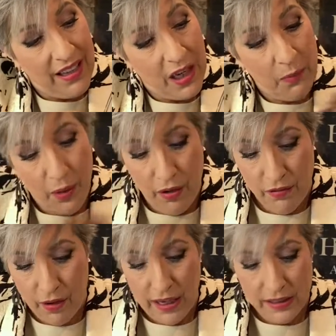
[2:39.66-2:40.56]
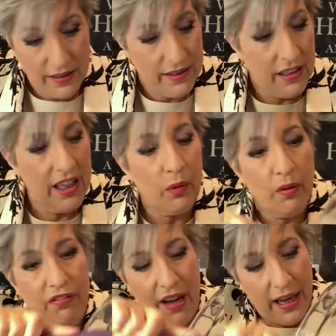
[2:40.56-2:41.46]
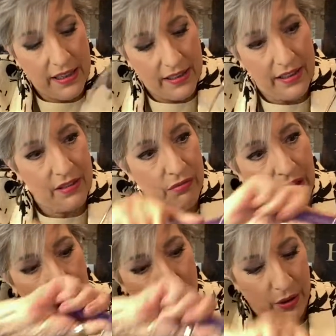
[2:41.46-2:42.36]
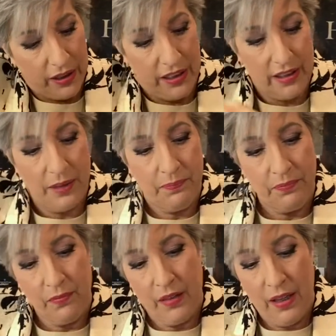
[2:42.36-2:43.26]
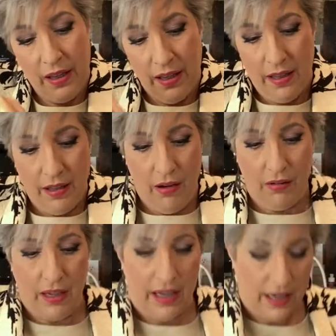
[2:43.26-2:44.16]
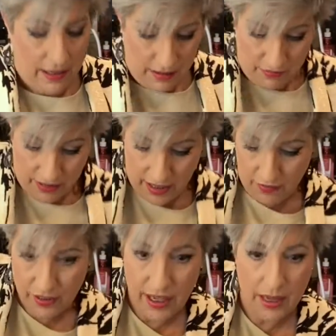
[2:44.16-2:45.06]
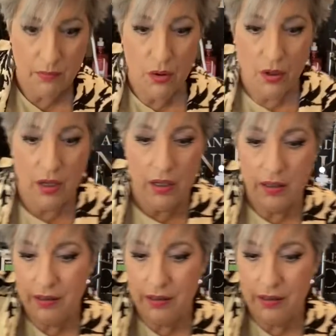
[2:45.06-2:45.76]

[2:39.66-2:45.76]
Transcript: it pulverizes, it liquefies. It's really brilliant. Okay, if I have to add more,